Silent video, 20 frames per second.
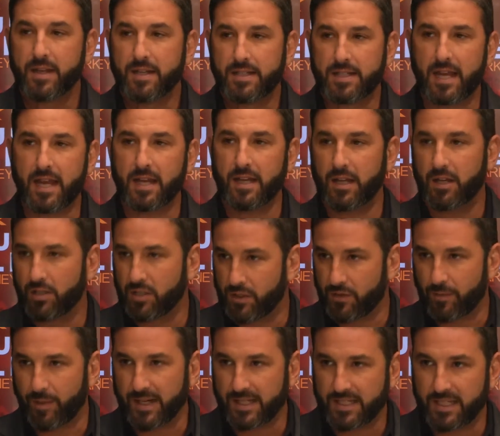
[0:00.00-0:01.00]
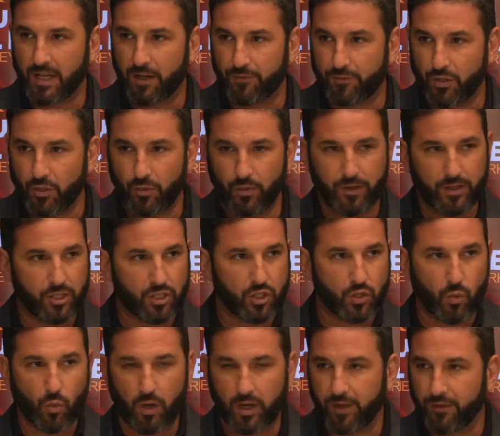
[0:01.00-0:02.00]
10 years for myself doing this,
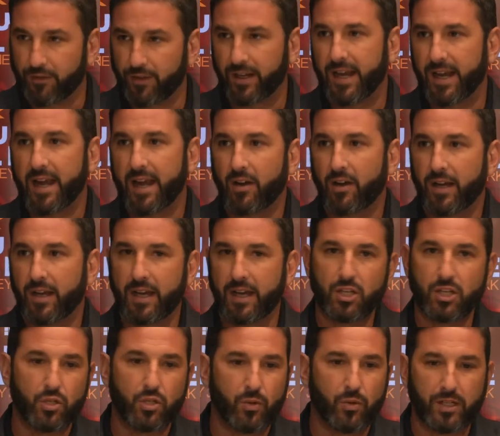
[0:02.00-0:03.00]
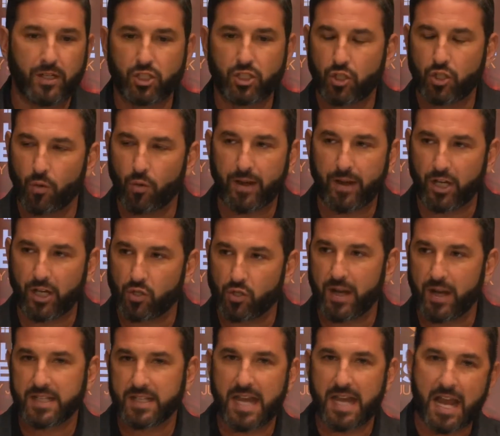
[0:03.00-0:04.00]
20 for Gary, and doing so many
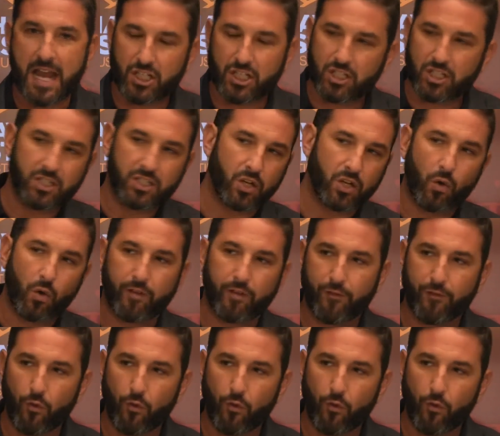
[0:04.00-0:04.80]
transactions and over